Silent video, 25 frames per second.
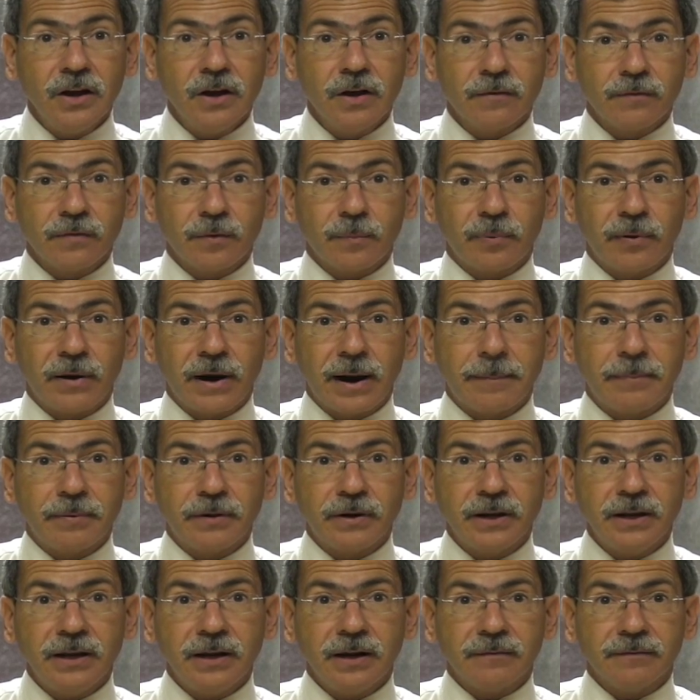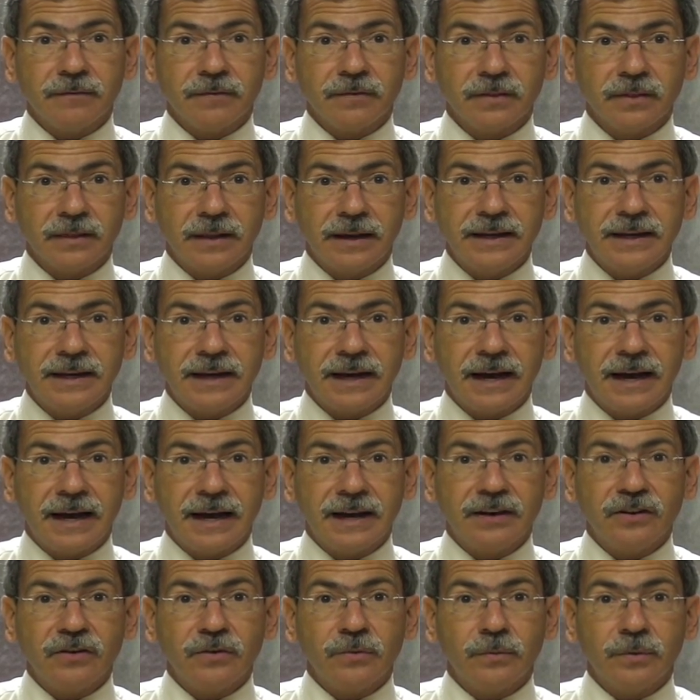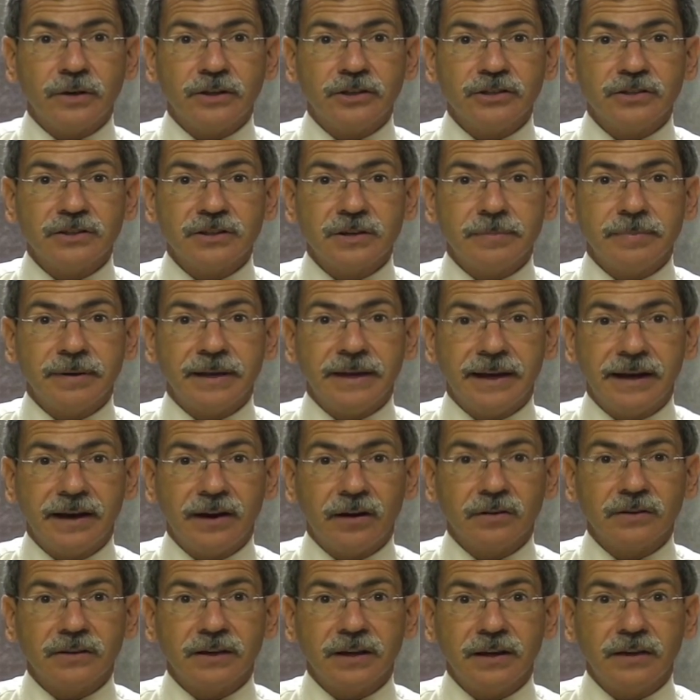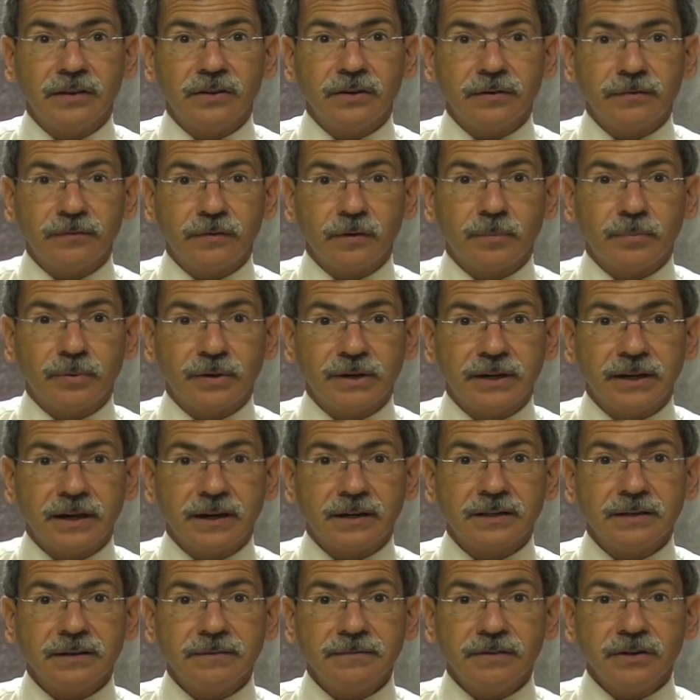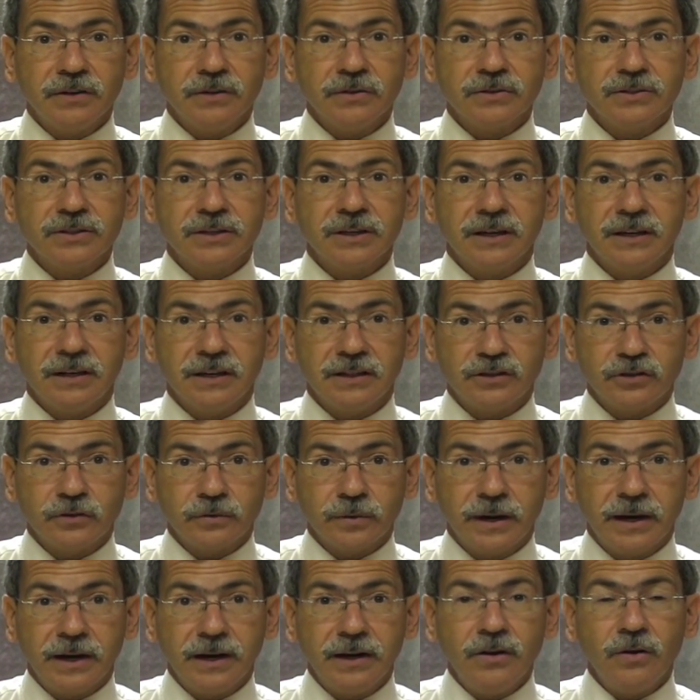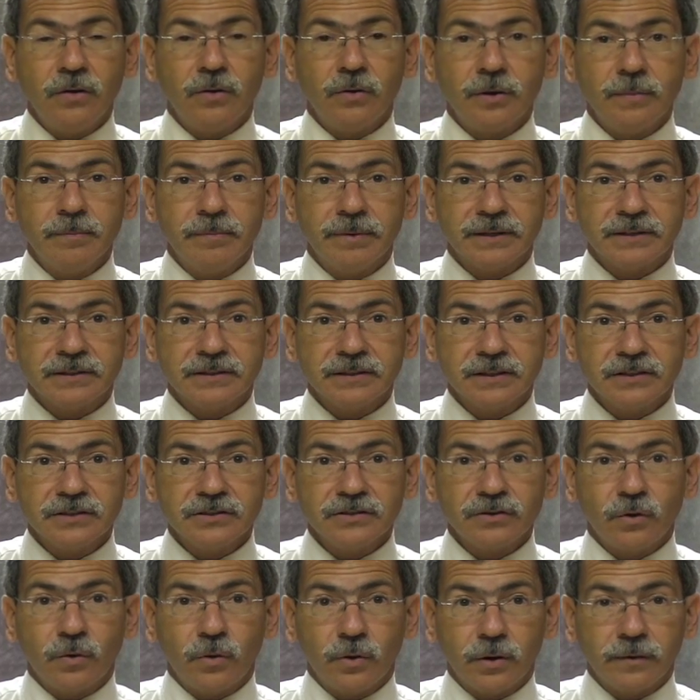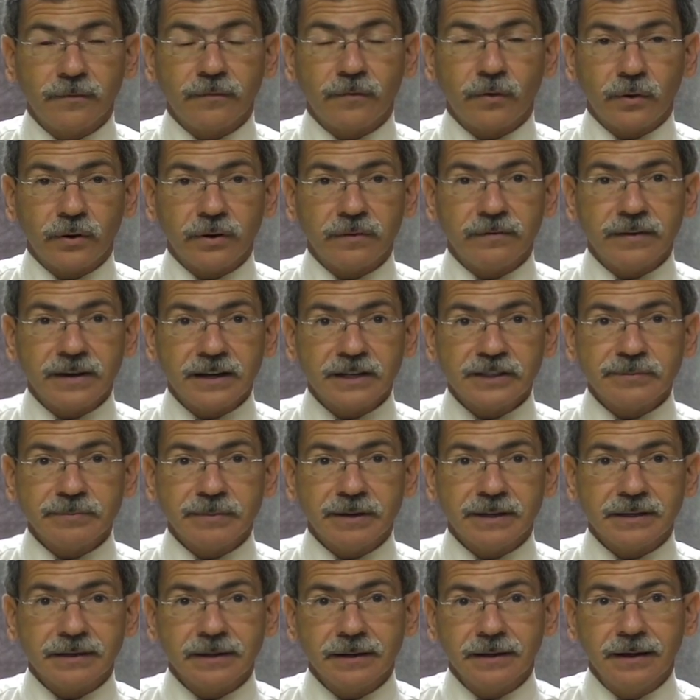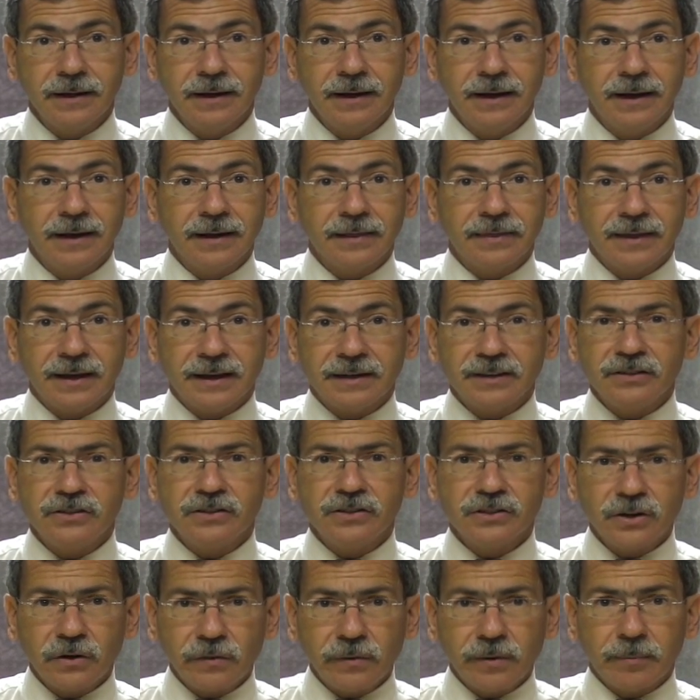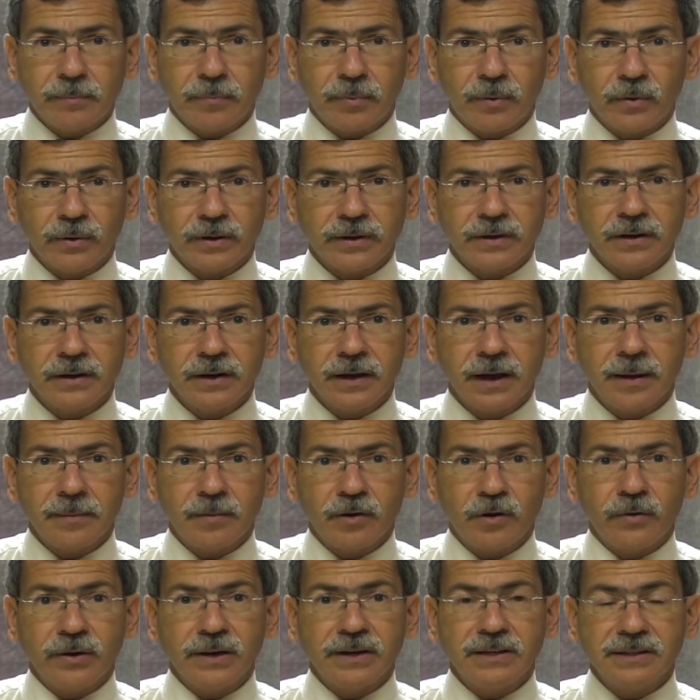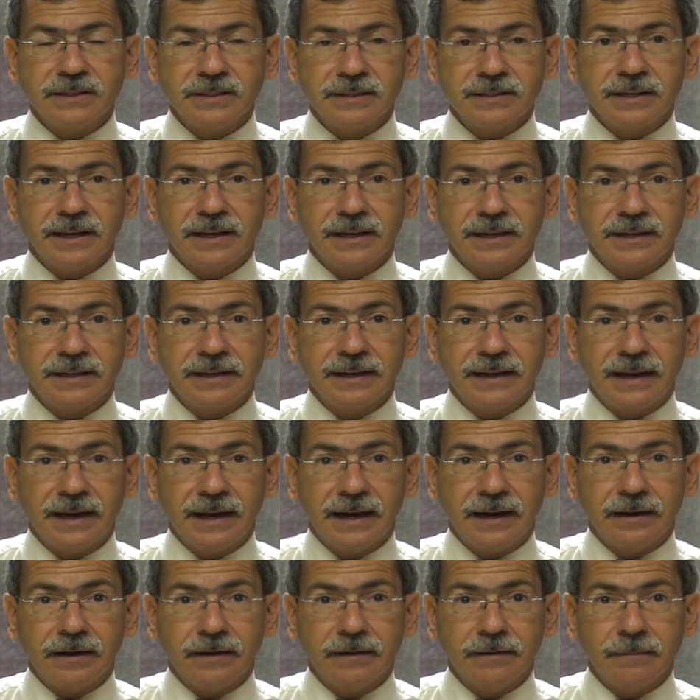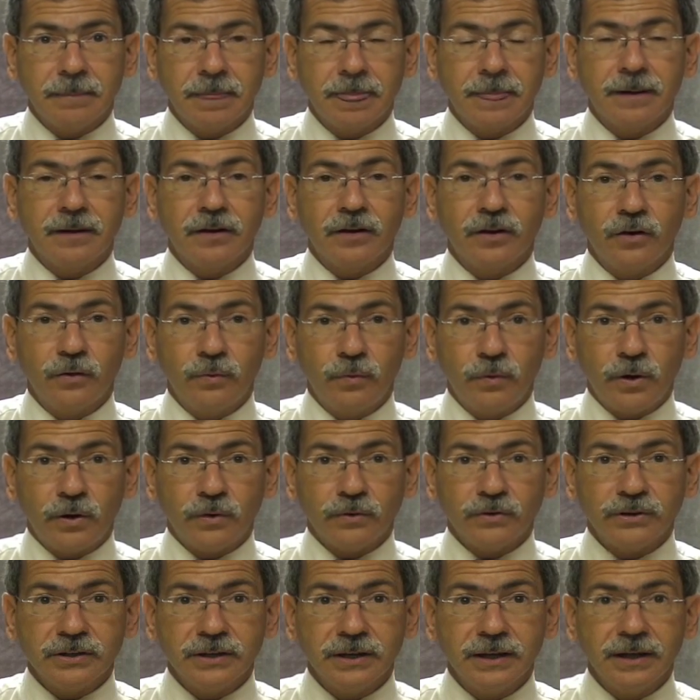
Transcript: for property of like kind which is to be held either for productive use in a trade or business or for investment." That is so important, I'm going to state it again. Quote,